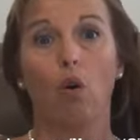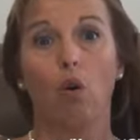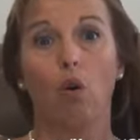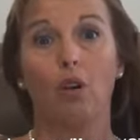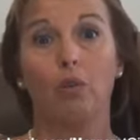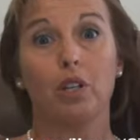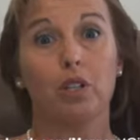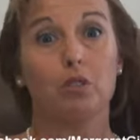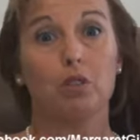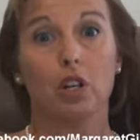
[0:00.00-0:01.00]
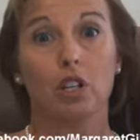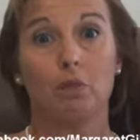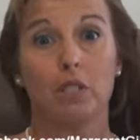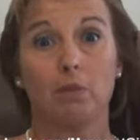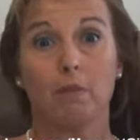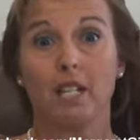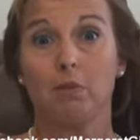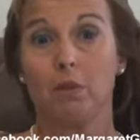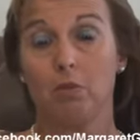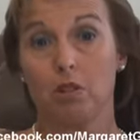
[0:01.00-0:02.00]
All original documents must
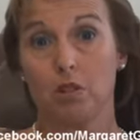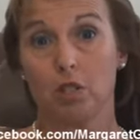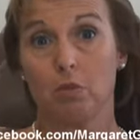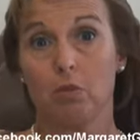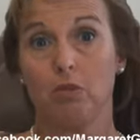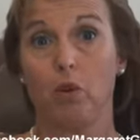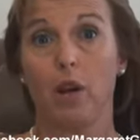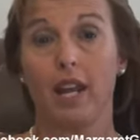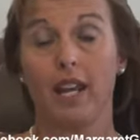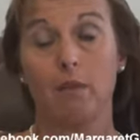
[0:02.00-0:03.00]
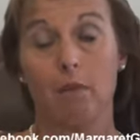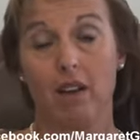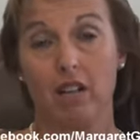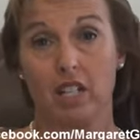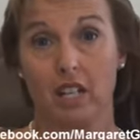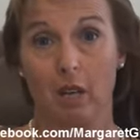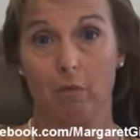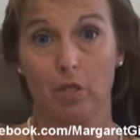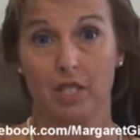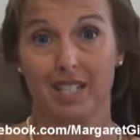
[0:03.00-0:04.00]
be produced before any marriage can
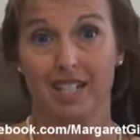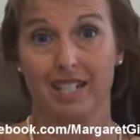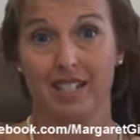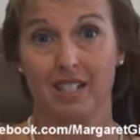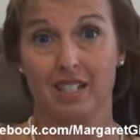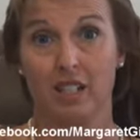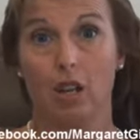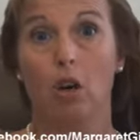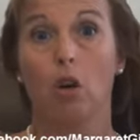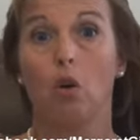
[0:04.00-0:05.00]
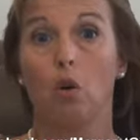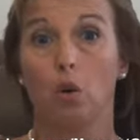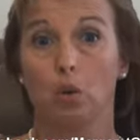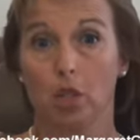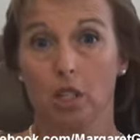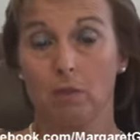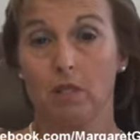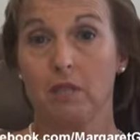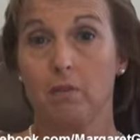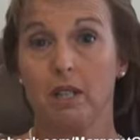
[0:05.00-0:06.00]
proceed. All
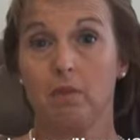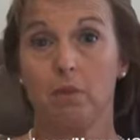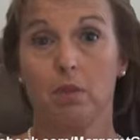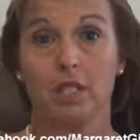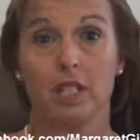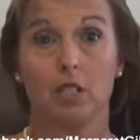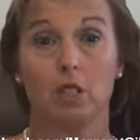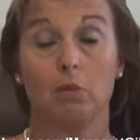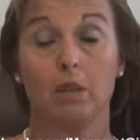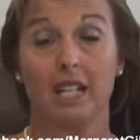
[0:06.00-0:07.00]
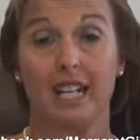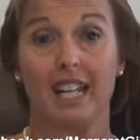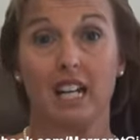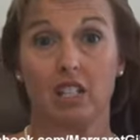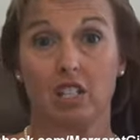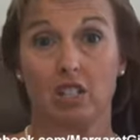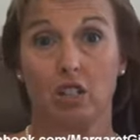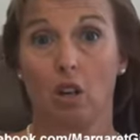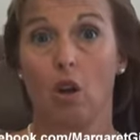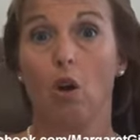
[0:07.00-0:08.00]
documents must be presented to me in English,
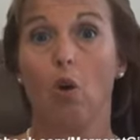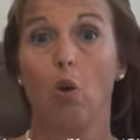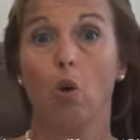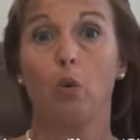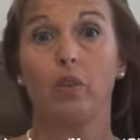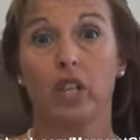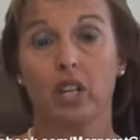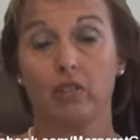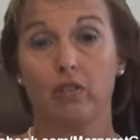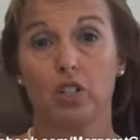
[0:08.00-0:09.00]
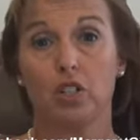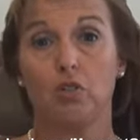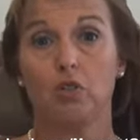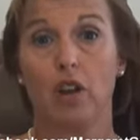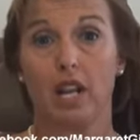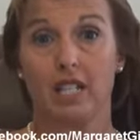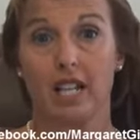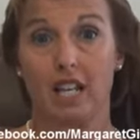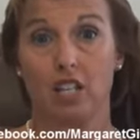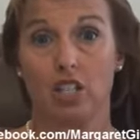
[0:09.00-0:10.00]
or with an official
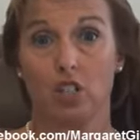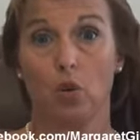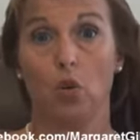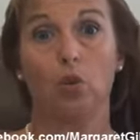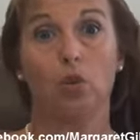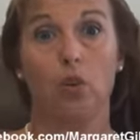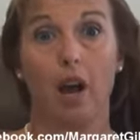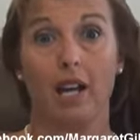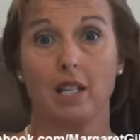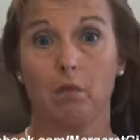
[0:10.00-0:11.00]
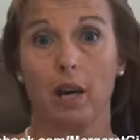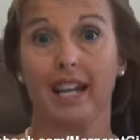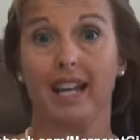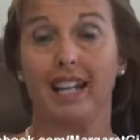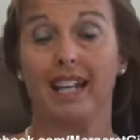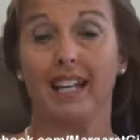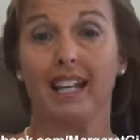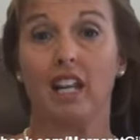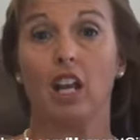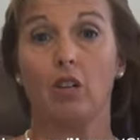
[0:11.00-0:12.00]
translation authorised by a
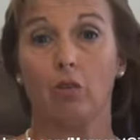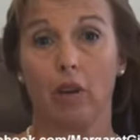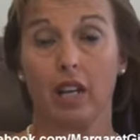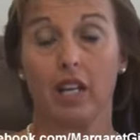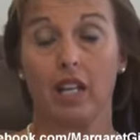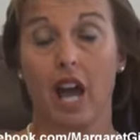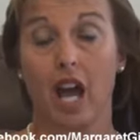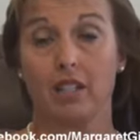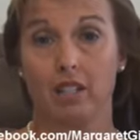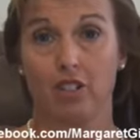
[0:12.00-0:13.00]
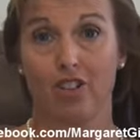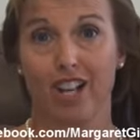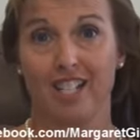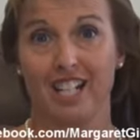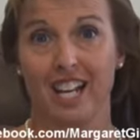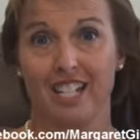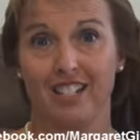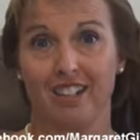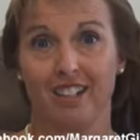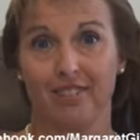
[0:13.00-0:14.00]
legally recognised translator.